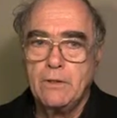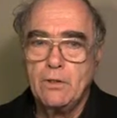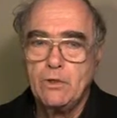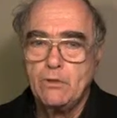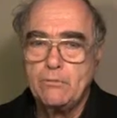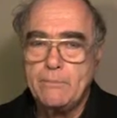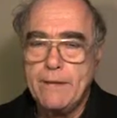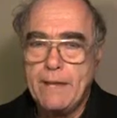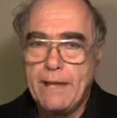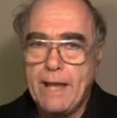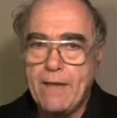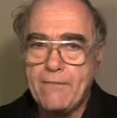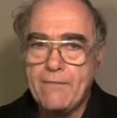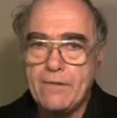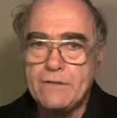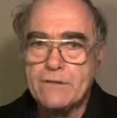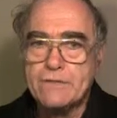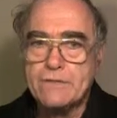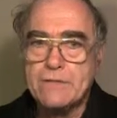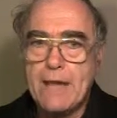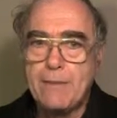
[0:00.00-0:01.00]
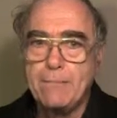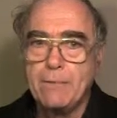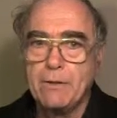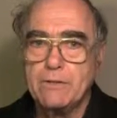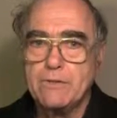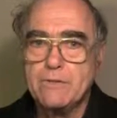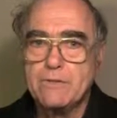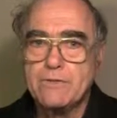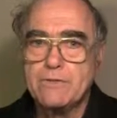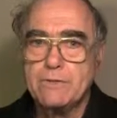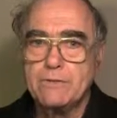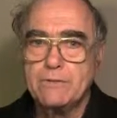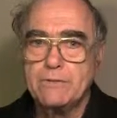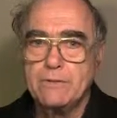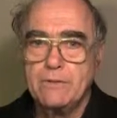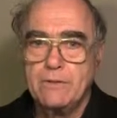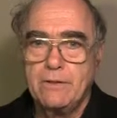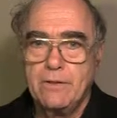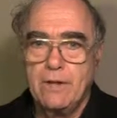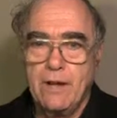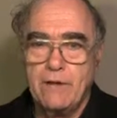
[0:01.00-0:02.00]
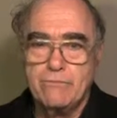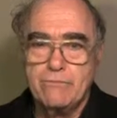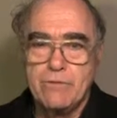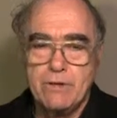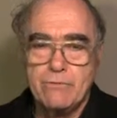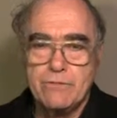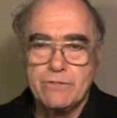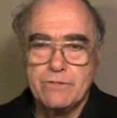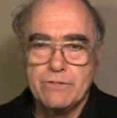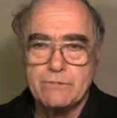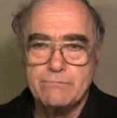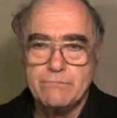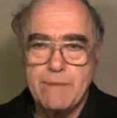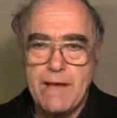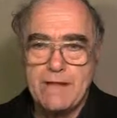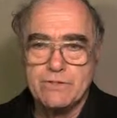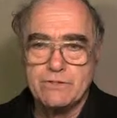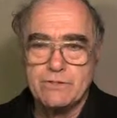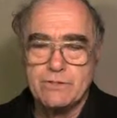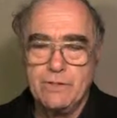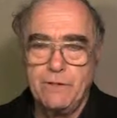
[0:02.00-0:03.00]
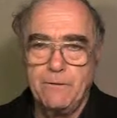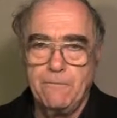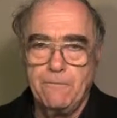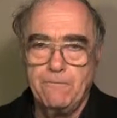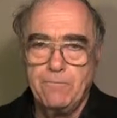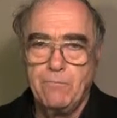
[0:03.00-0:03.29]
to make other disciples of their risen master.